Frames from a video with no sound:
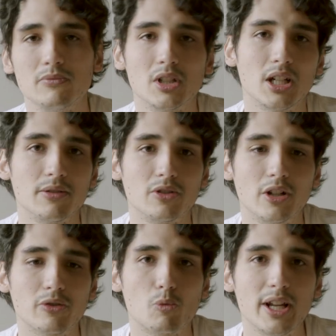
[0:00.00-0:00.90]

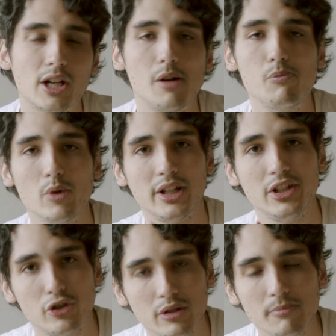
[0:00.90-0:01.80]
does wake up when he
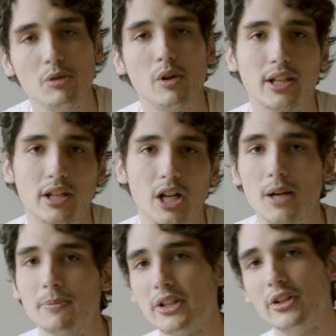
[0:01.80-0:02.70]
shouldn't be waking
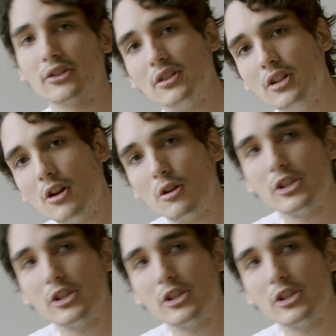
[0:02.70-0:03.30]
up. He doesn't know